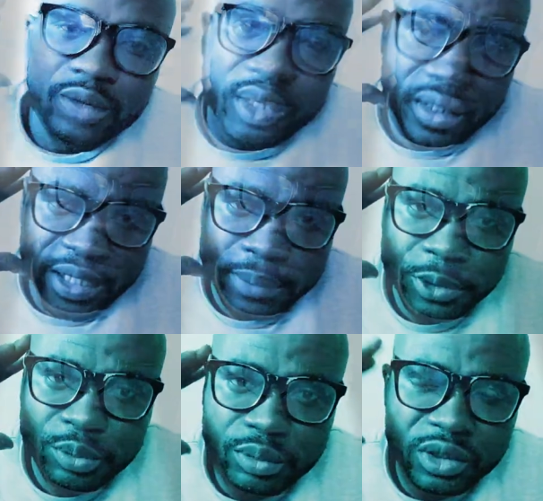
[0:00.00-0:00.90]
it helps
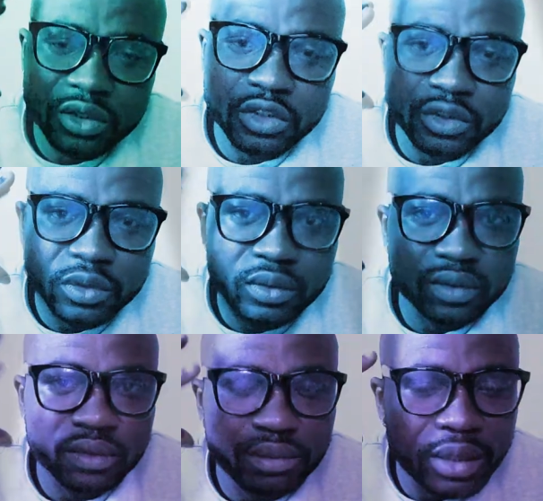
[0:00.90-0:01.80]
me because
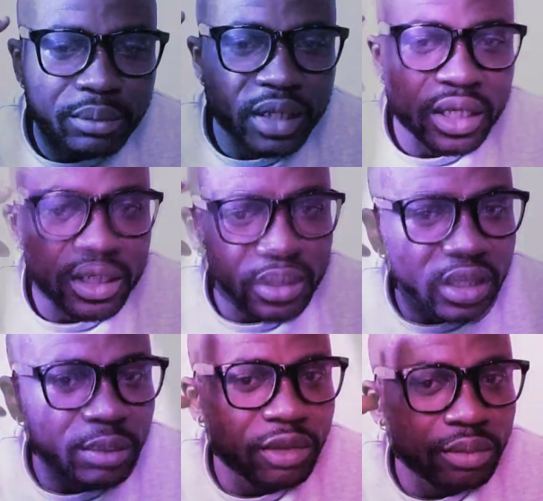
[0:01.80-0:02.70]
my mind
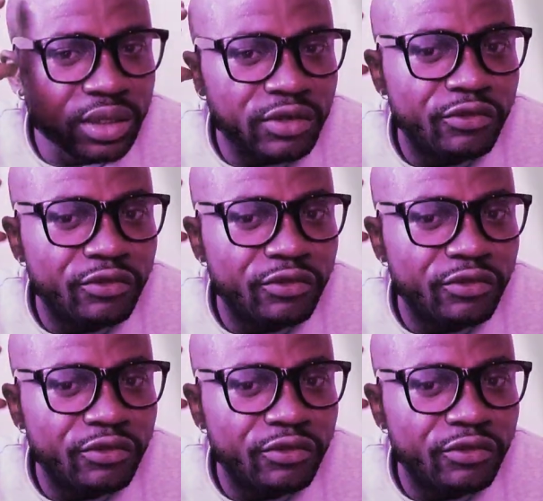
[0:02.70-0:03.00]
keep on being